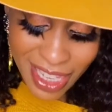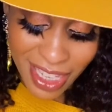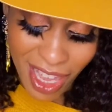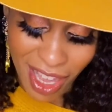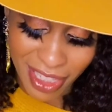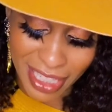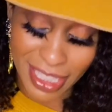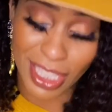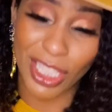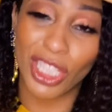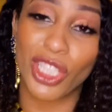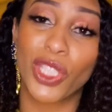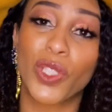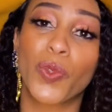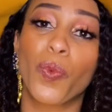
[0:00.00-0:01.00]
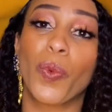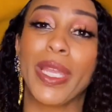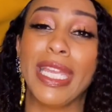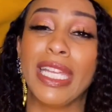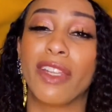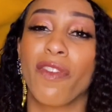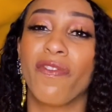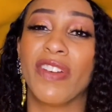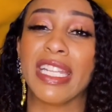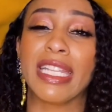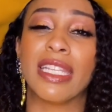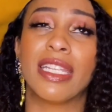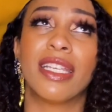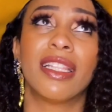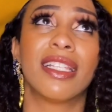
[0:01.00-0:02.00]
Y'all, this is sweet
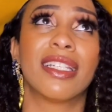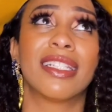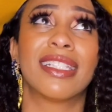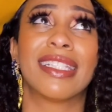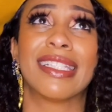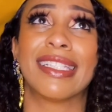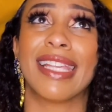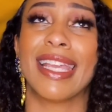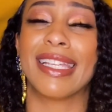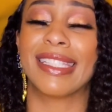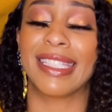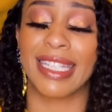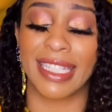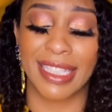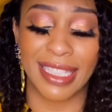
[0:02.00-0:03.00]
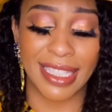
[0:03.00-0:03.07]
vanilla sexiness.